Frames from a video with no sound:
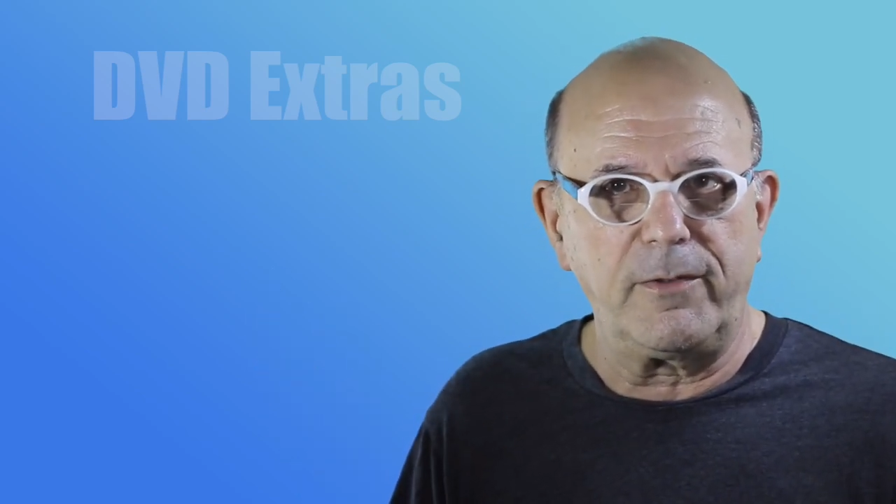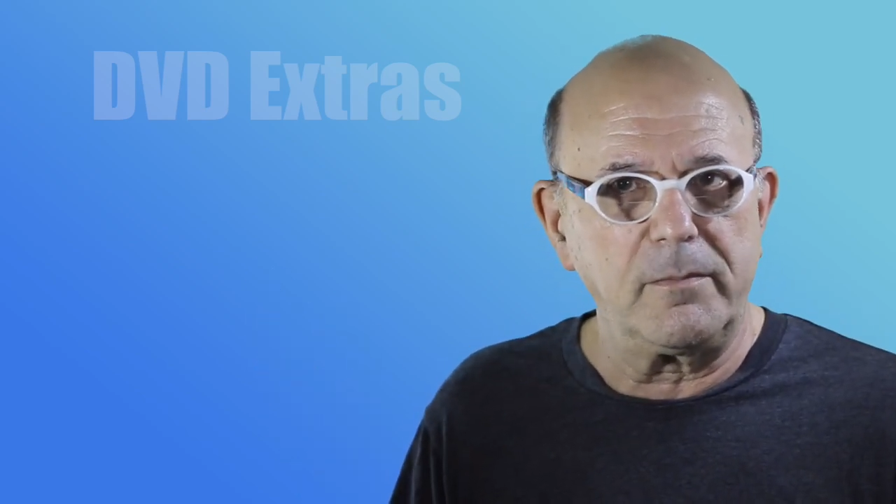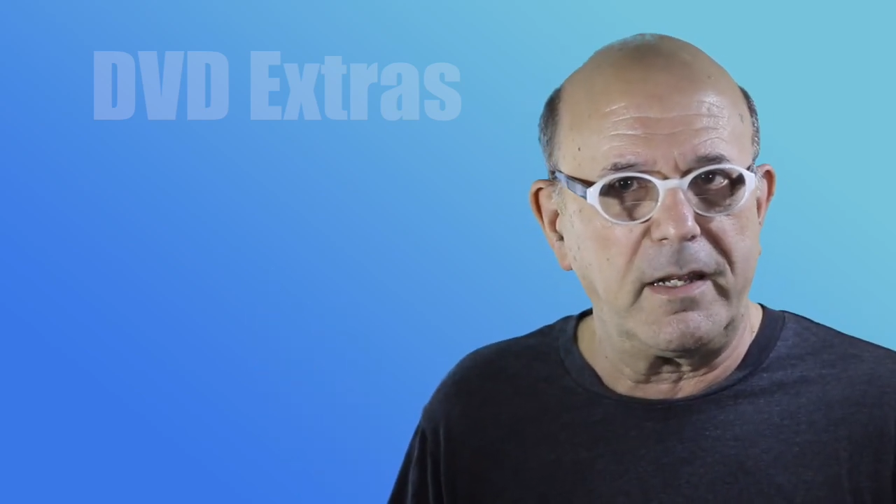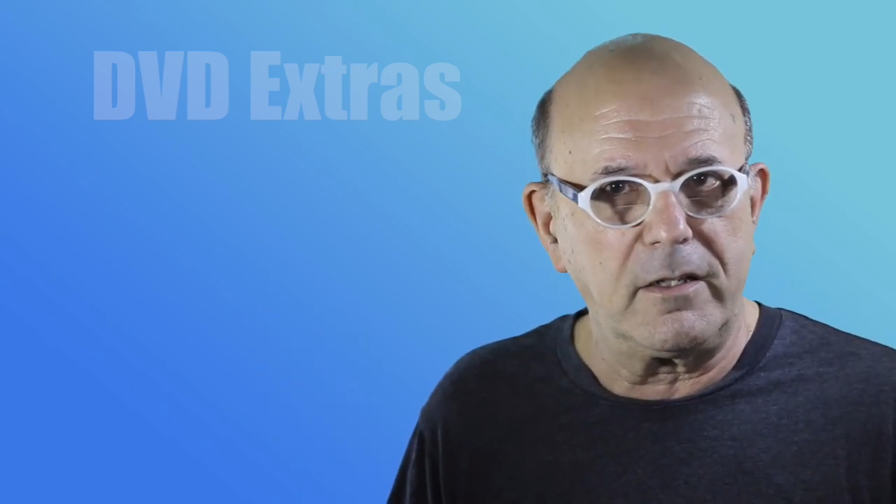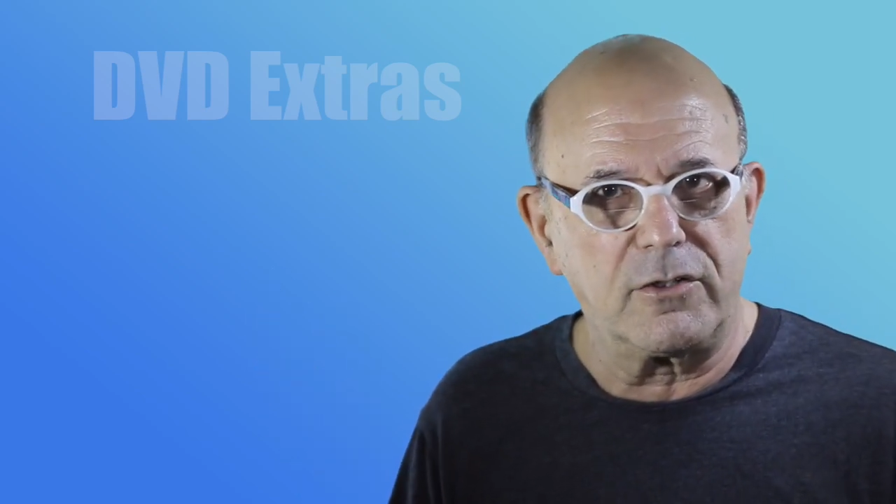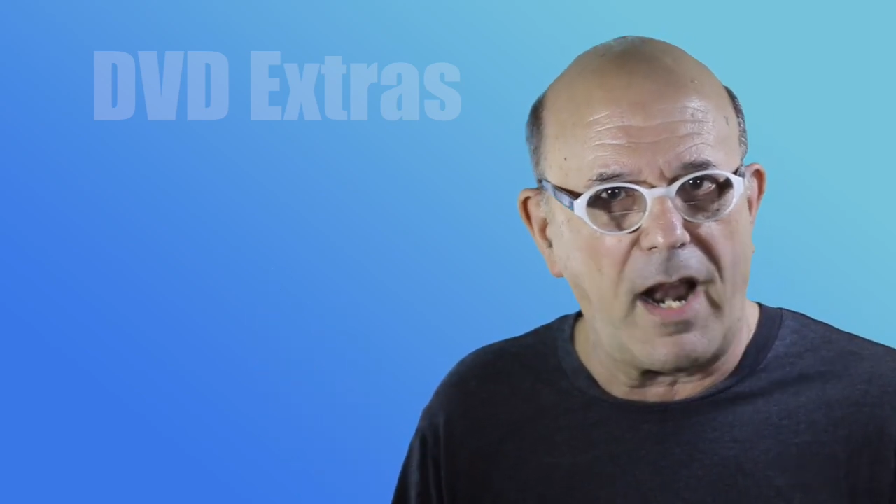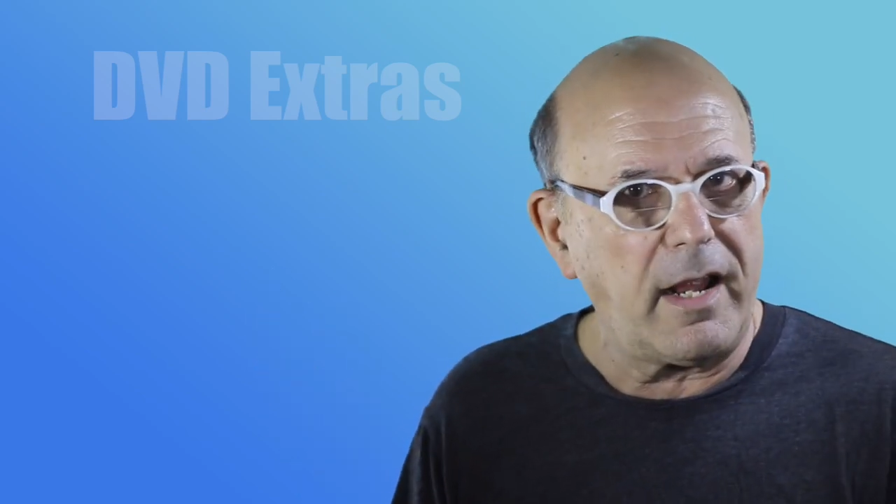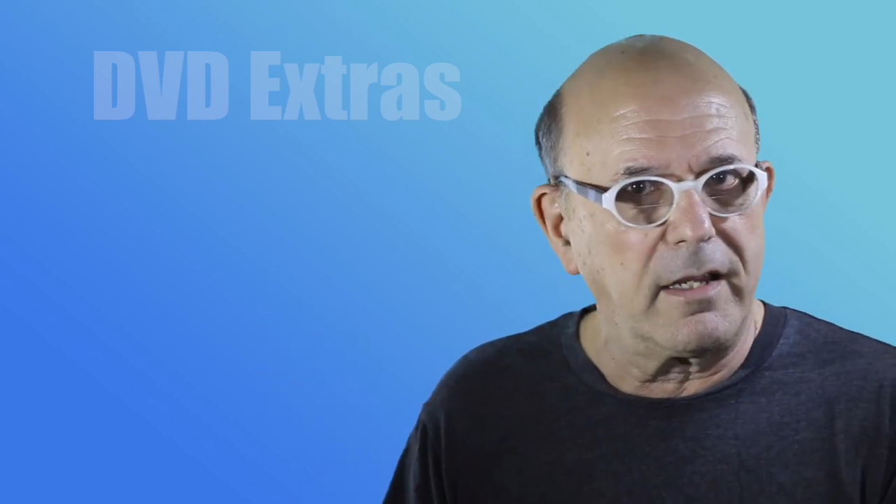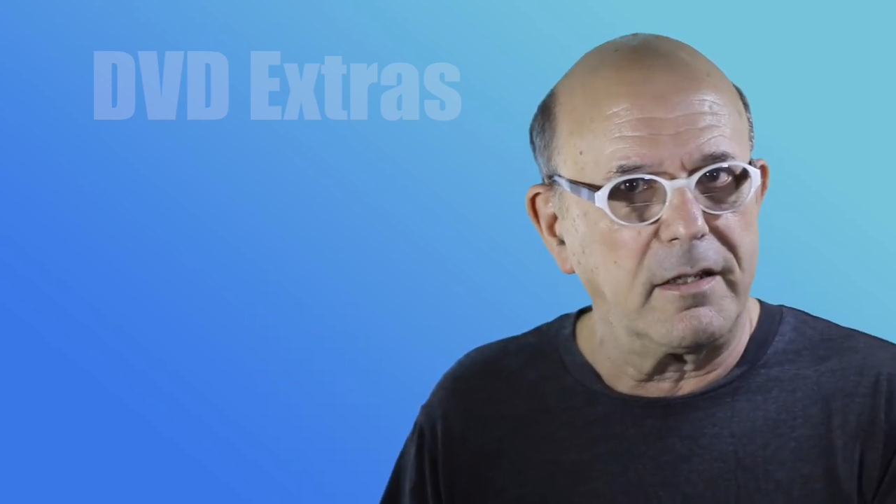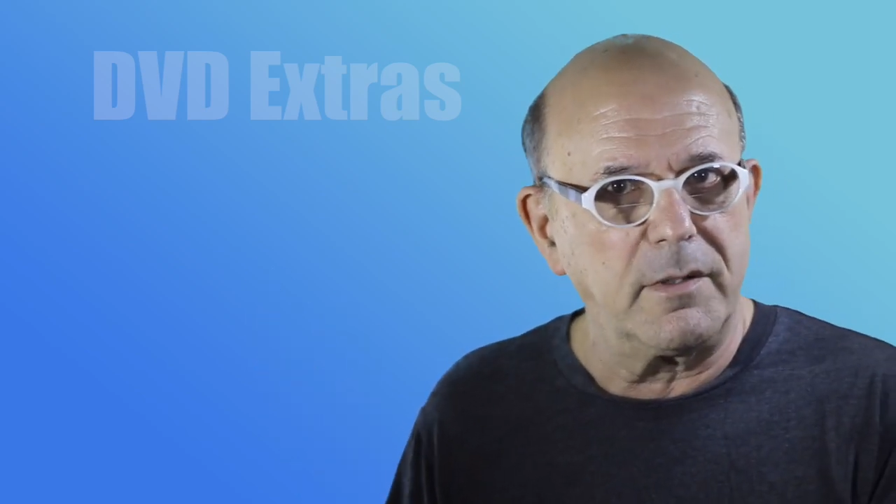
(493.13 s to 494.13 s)
filming
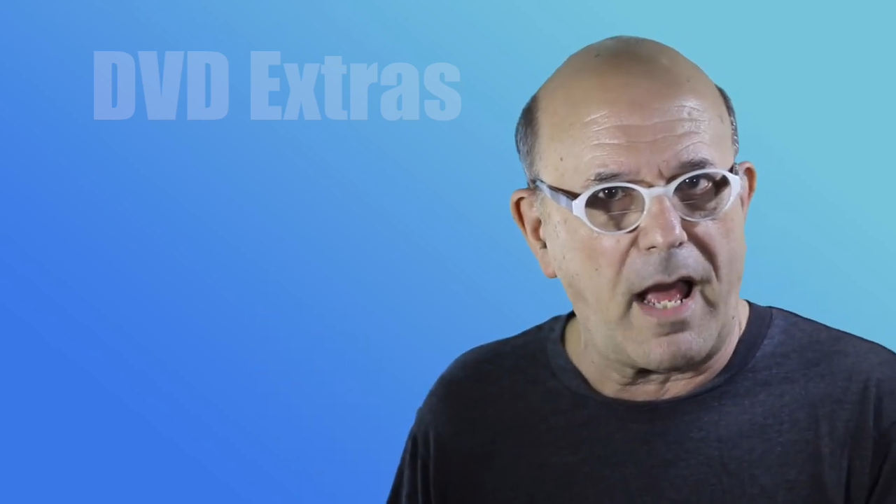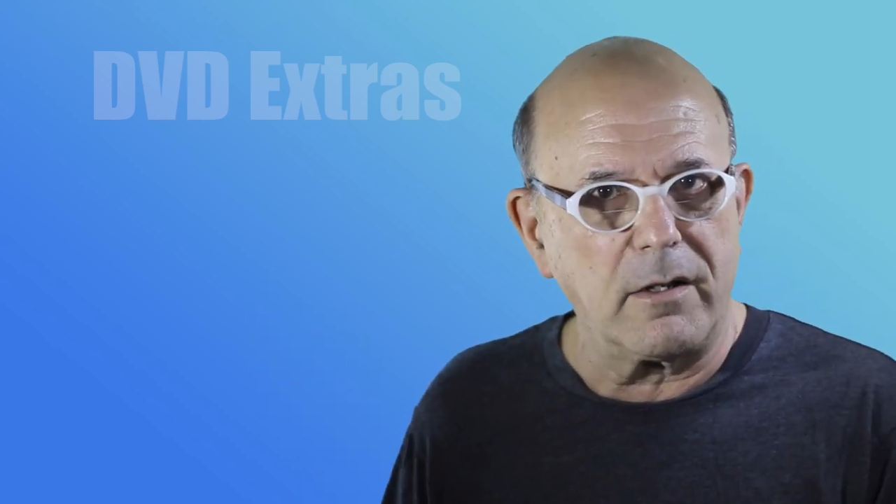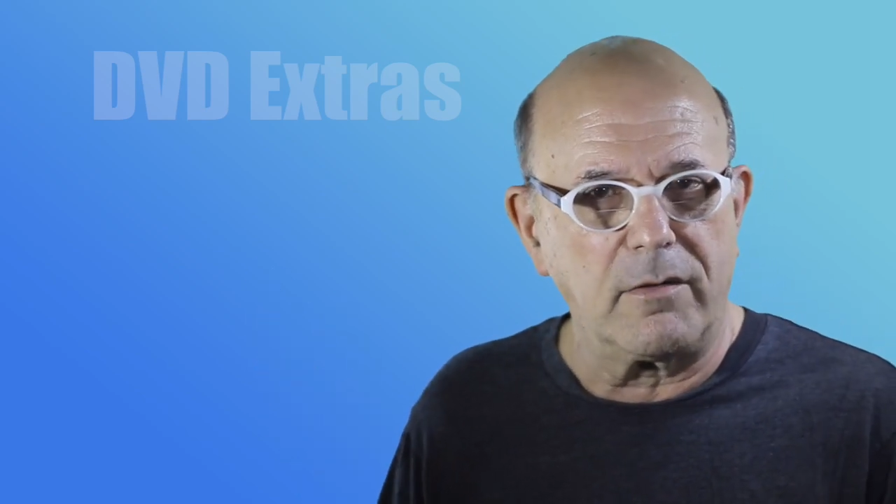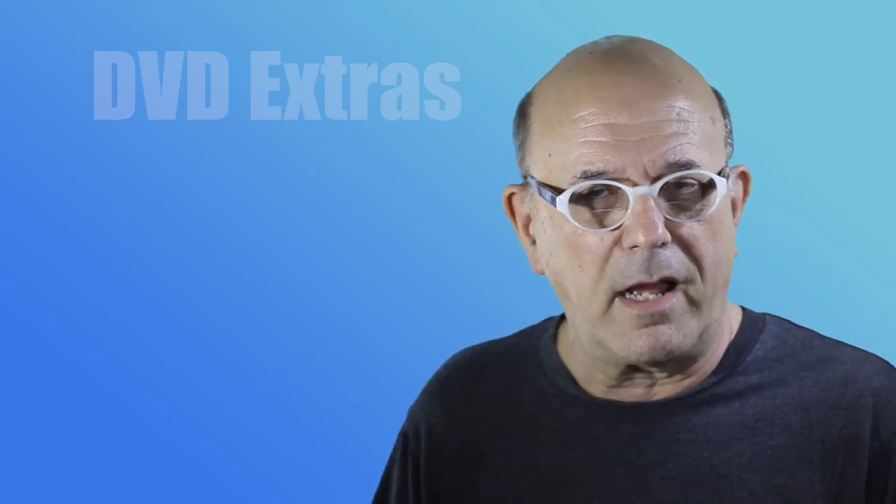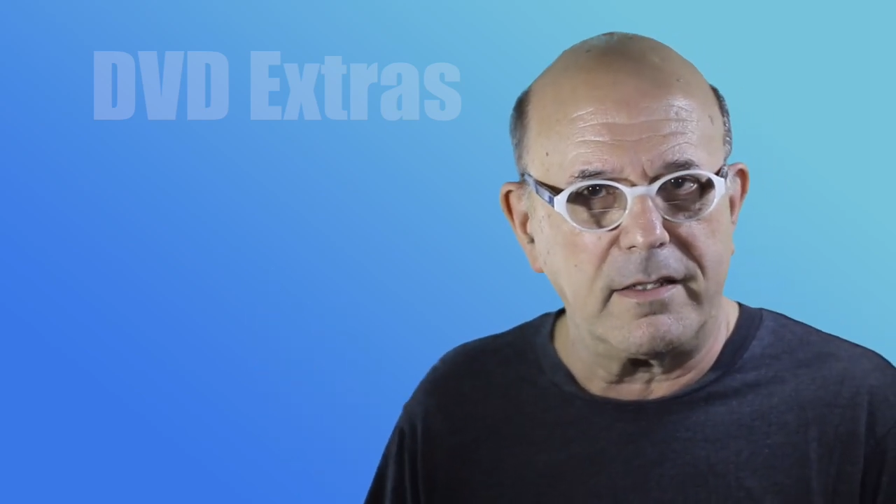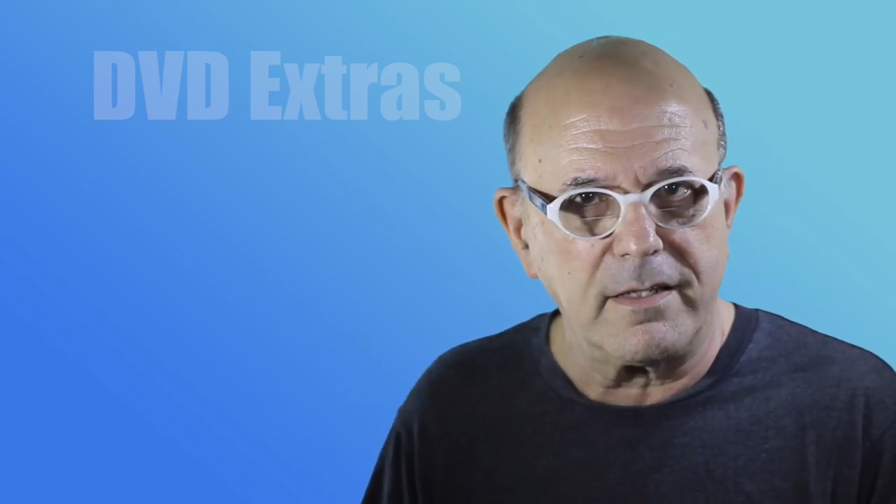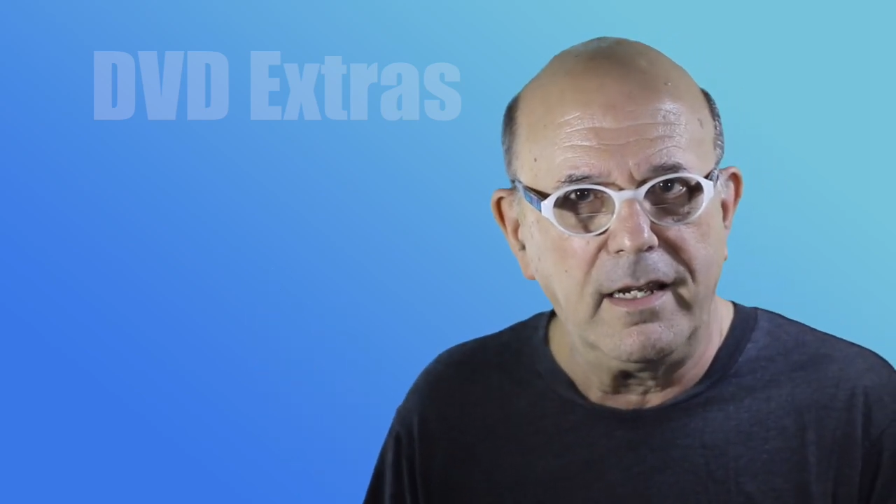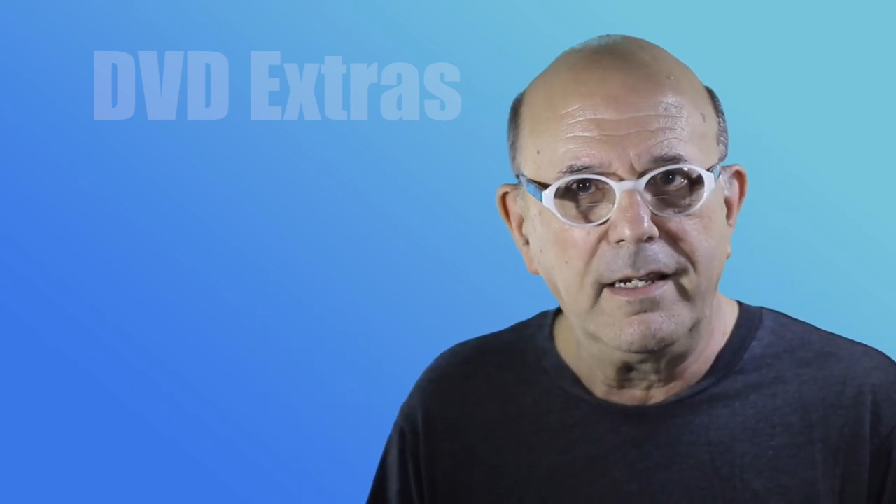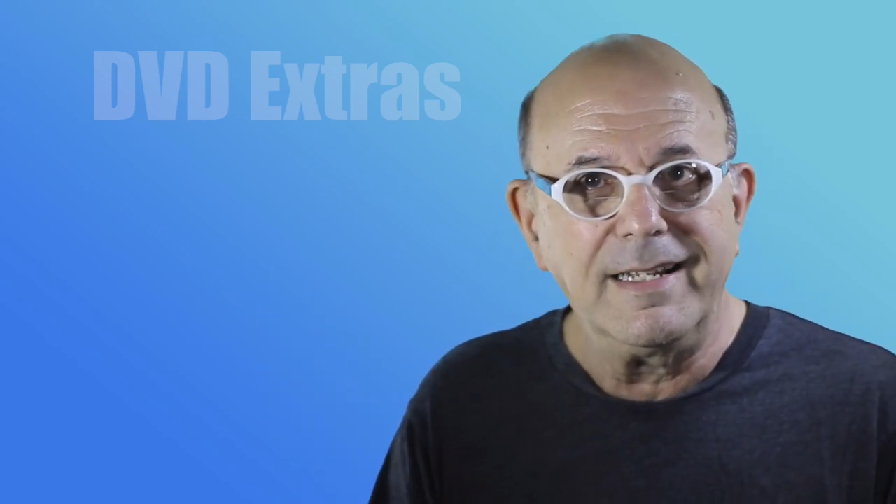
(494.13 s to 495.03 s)
Dracula without rights.